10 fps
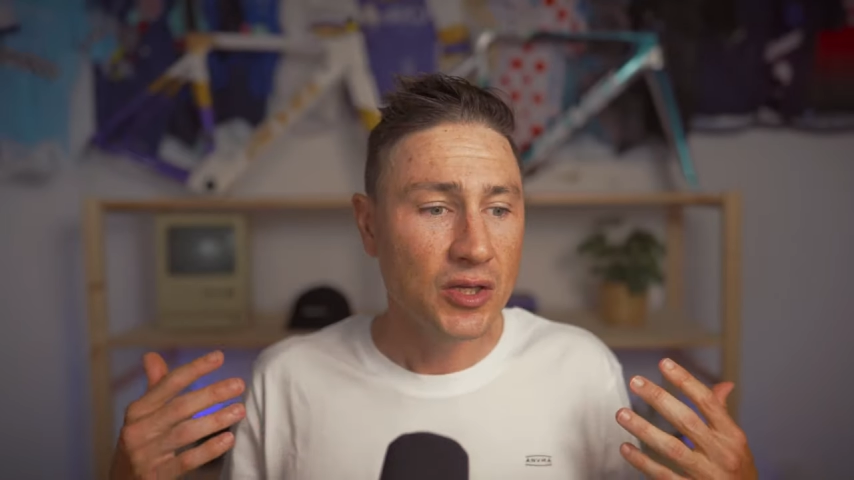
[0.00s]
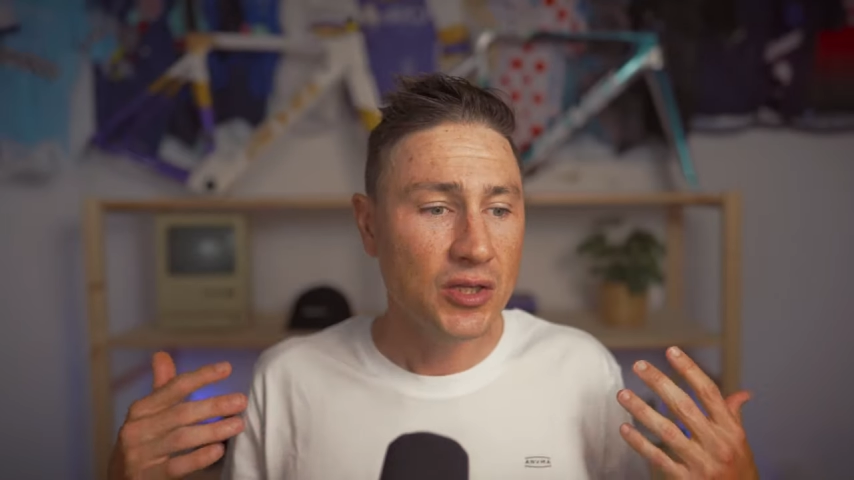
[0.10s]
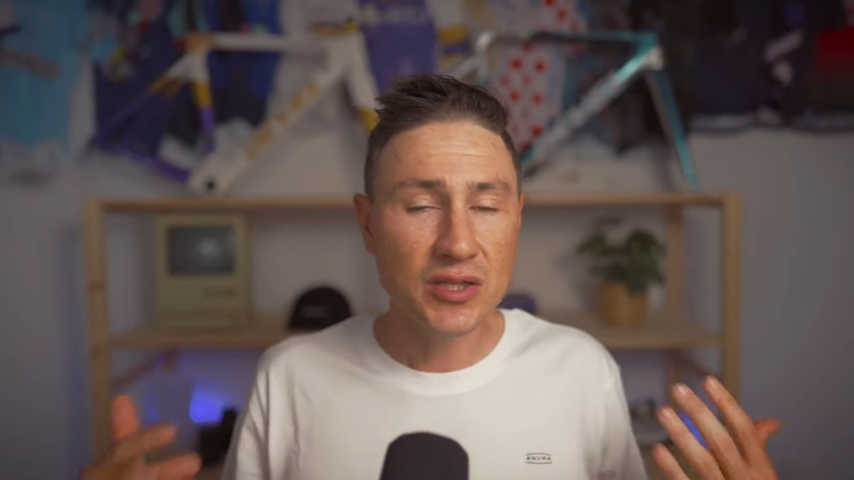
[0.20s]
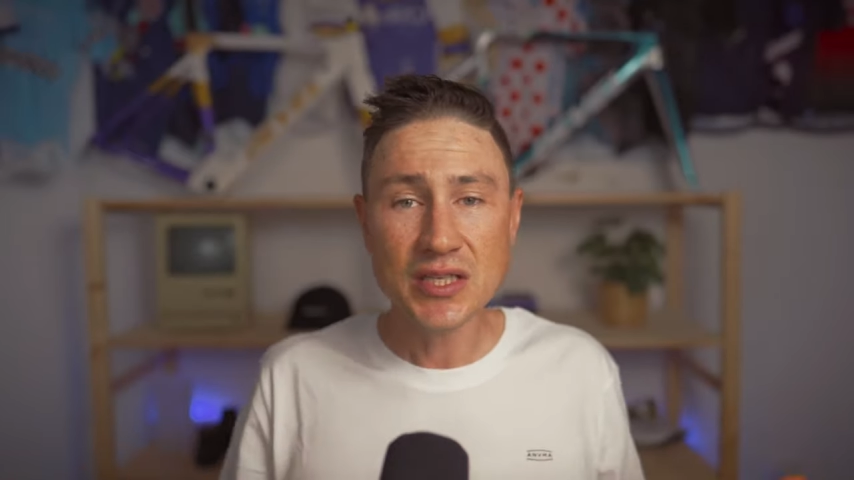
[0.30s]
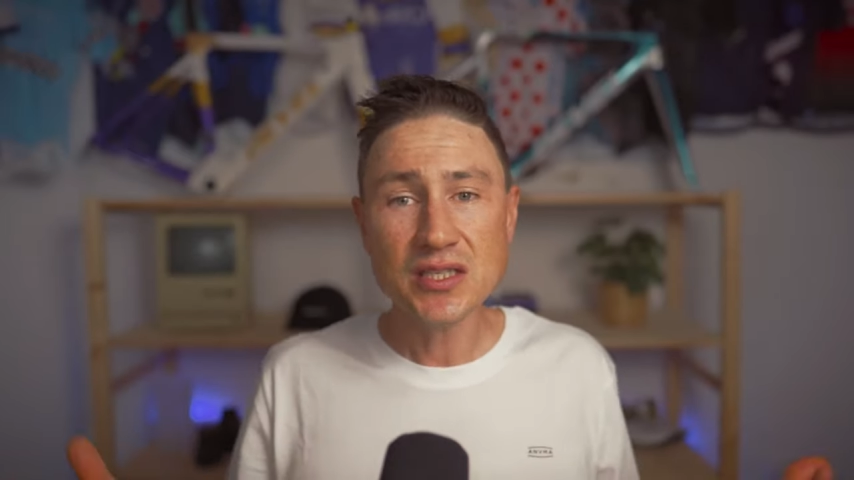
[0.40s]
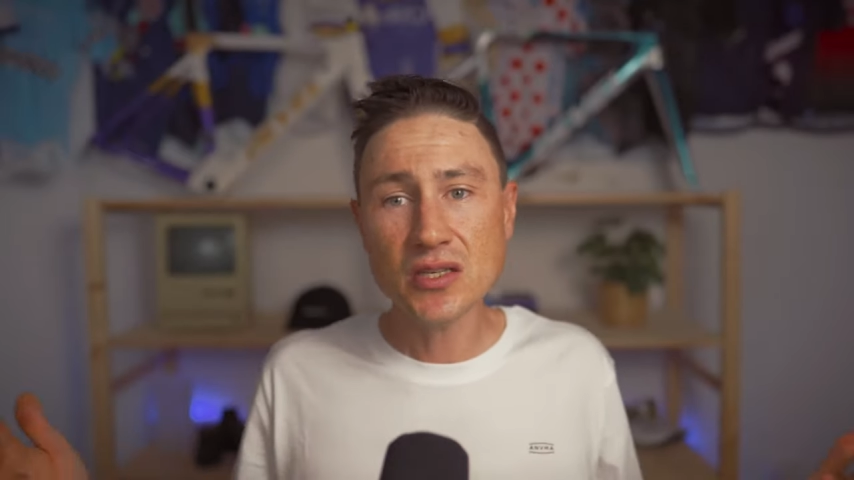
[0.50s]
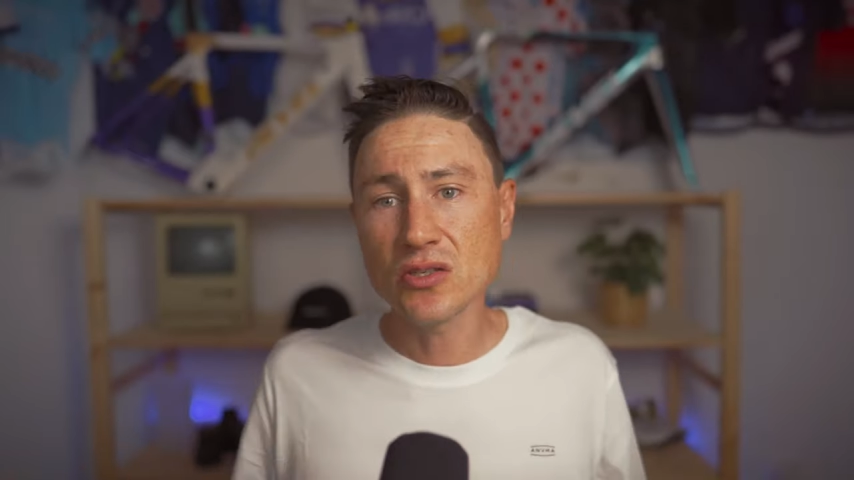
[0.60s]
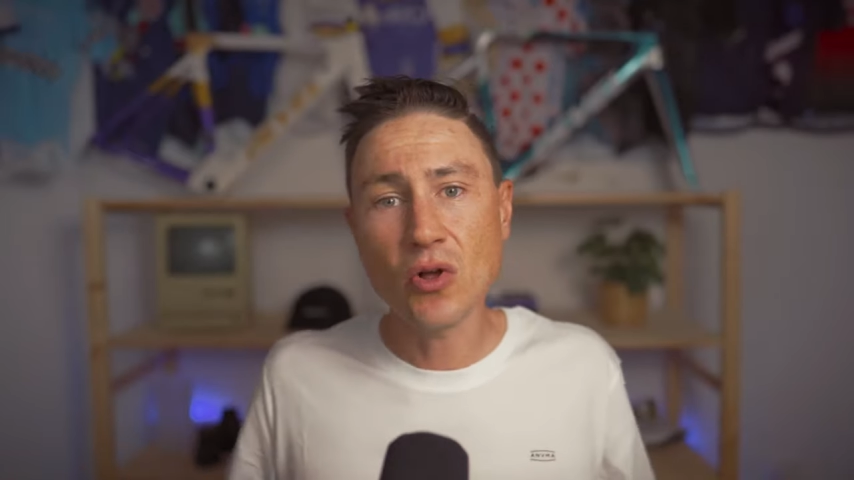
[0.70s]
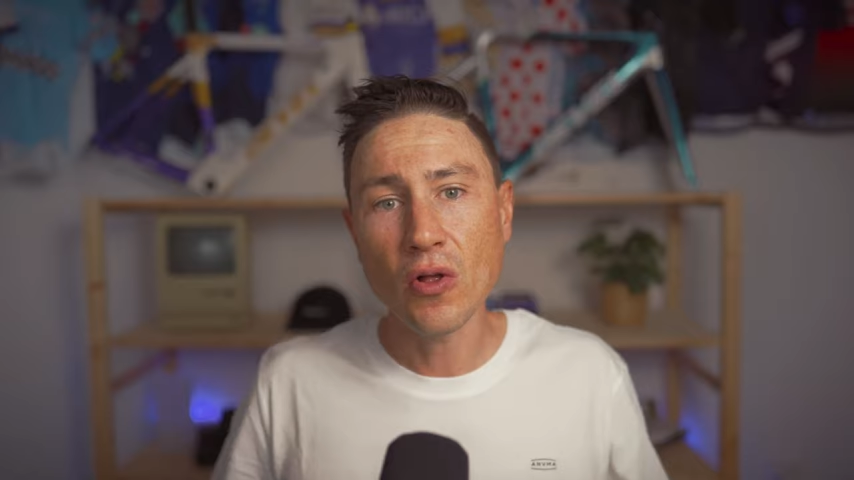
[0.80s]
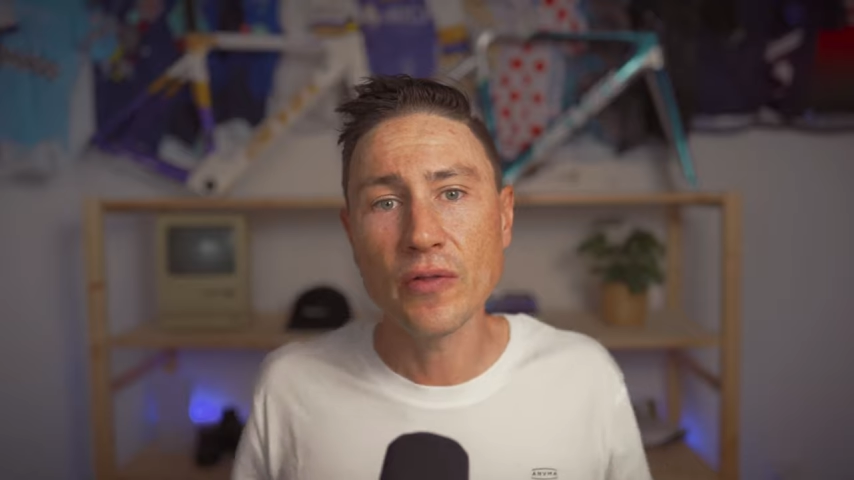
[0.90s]
this is
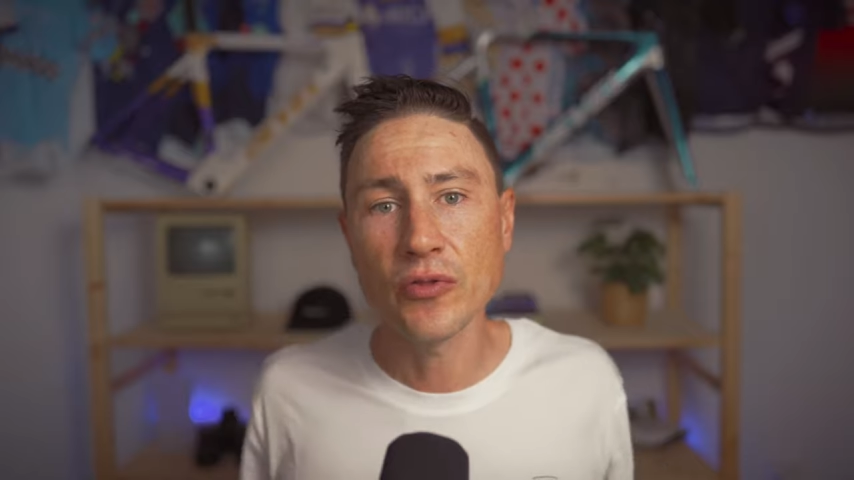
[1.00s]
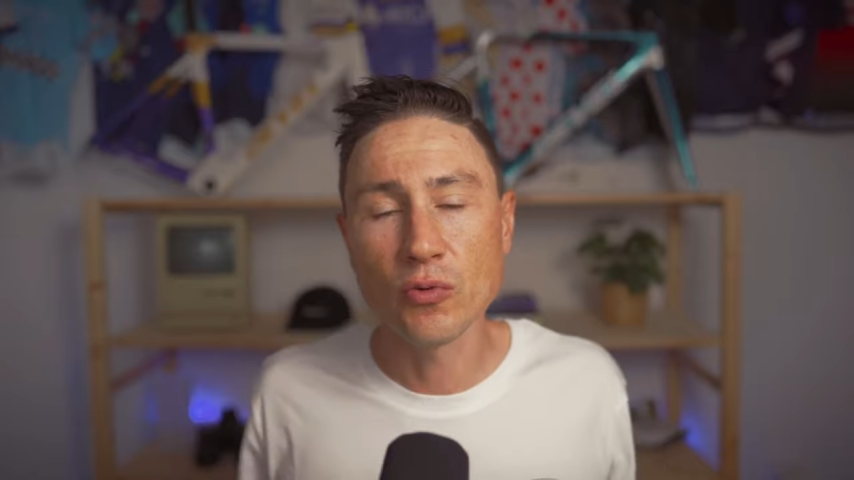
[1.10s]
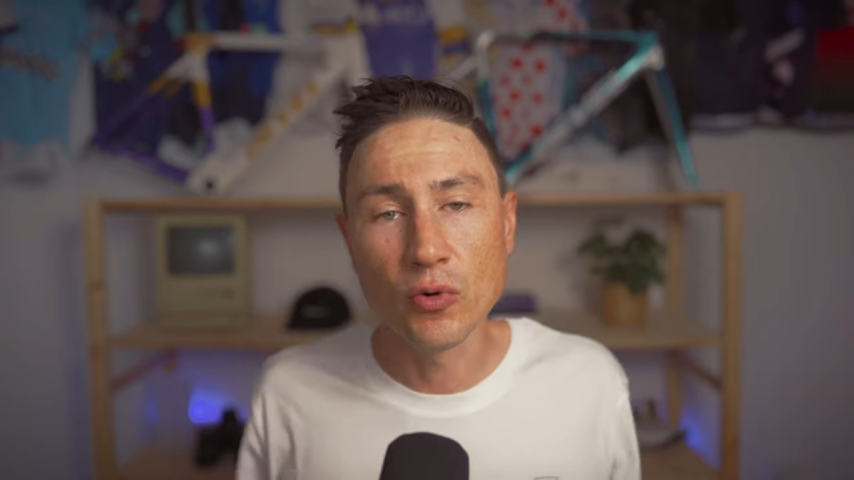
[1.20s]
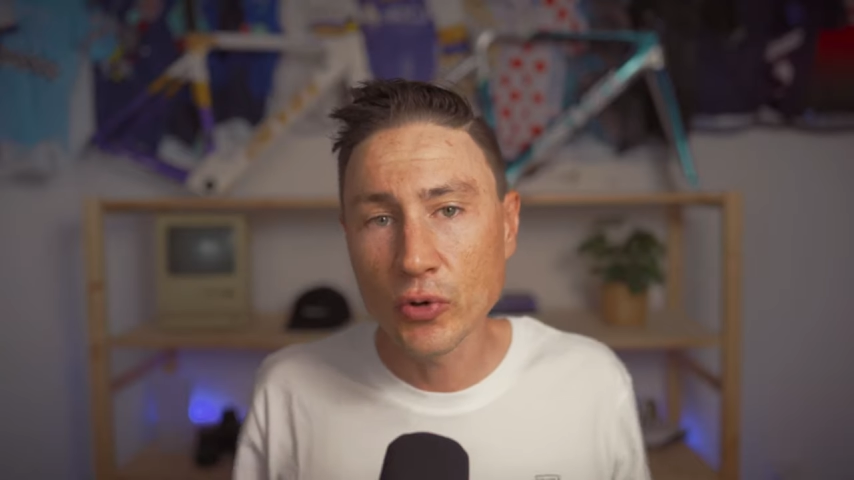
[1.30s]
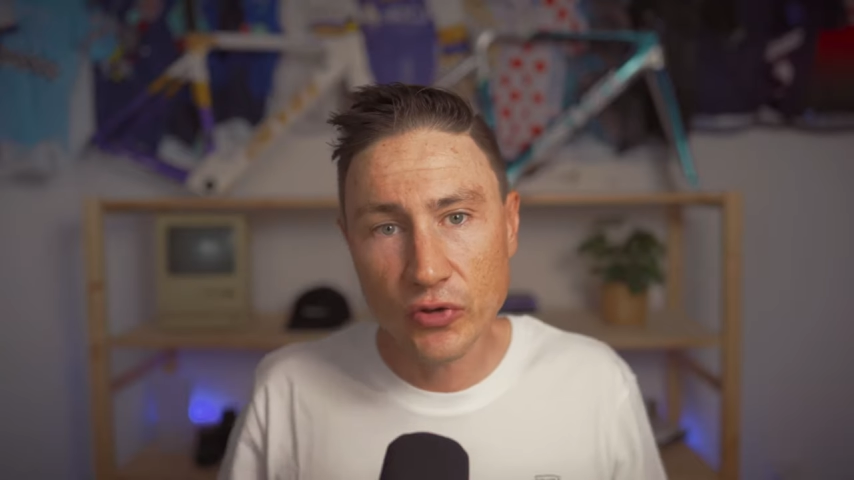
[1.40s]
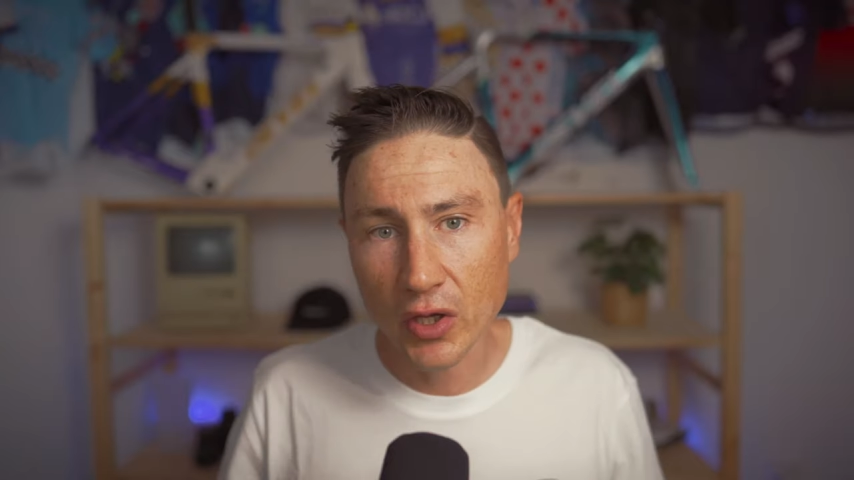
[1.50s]
not the route